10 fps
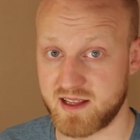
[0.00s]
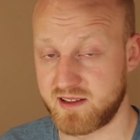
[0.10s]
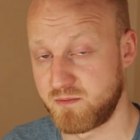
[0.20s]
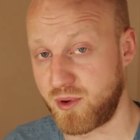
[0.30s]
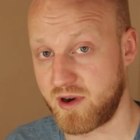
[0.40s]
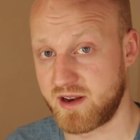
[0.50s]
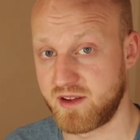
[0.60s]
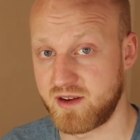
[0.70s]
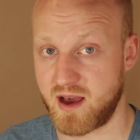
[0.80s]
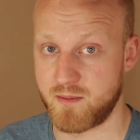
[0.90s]
it's important
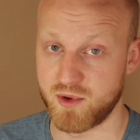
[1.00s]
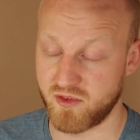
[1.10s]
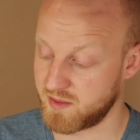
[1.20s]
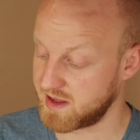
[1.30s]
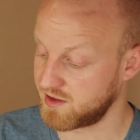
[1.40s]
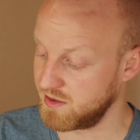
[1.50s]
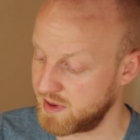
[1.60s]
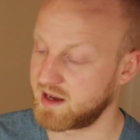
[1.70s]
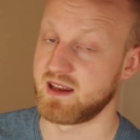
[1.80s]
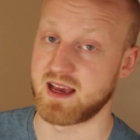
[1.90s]
to not move them into a
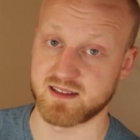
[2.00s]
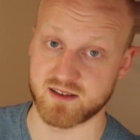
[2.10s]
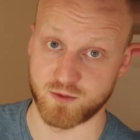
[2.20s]
big nest